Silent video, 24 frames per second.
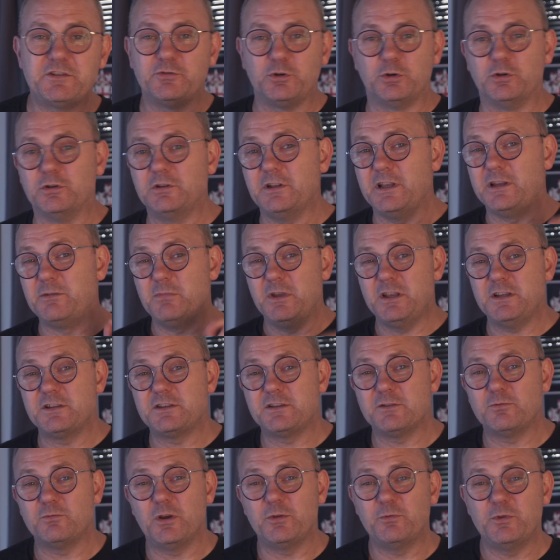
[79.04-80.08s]
of all, it means
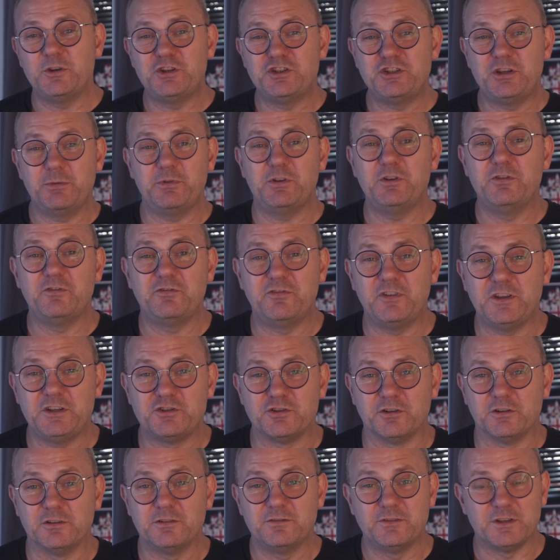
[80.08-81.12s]
that when we ship a new
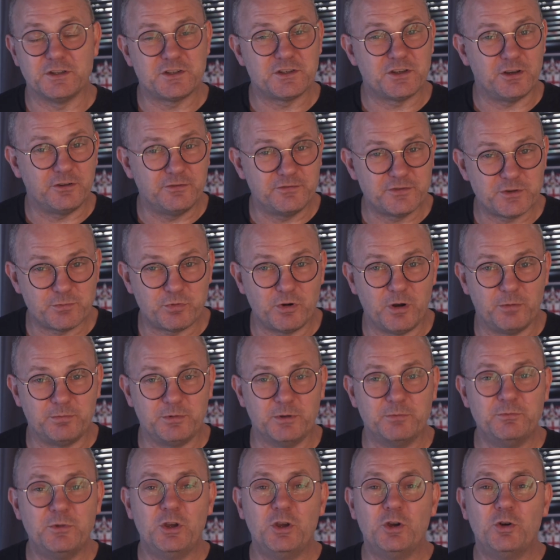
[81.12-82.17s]
feature that solves a
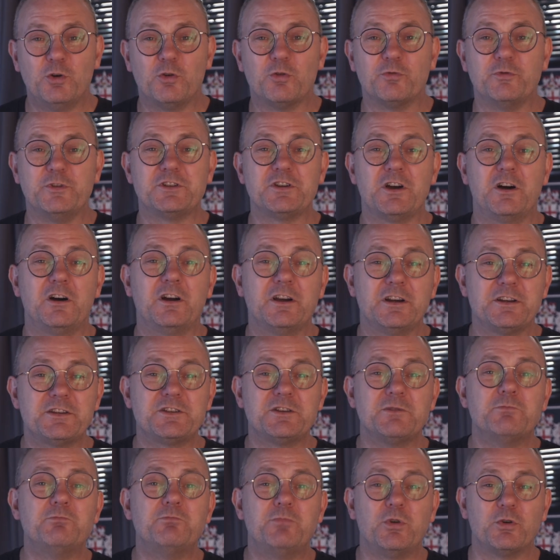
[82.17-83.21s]
problem or retires
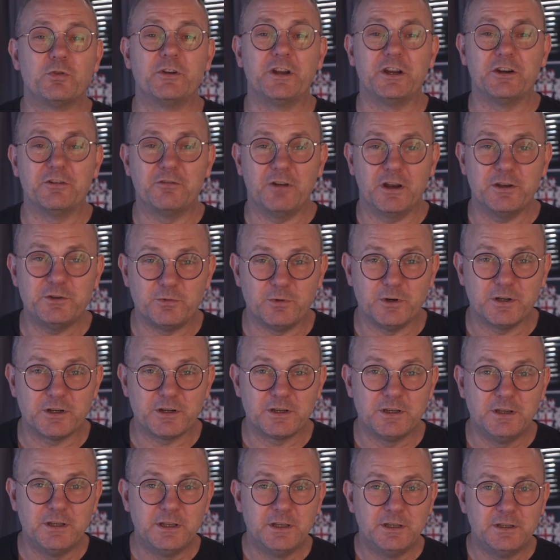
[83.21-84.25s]
some boring grunt
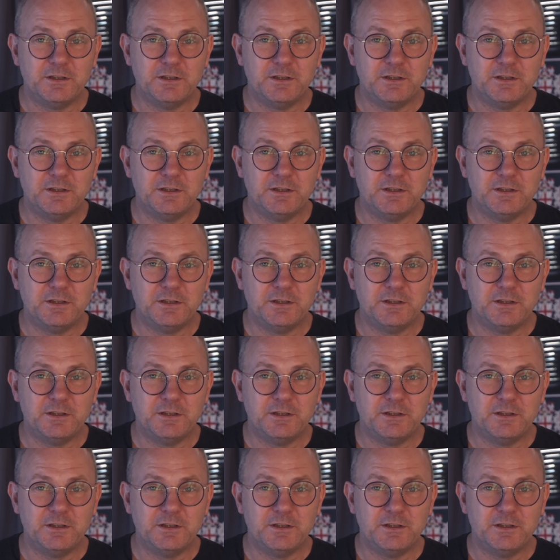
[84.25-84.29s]
work,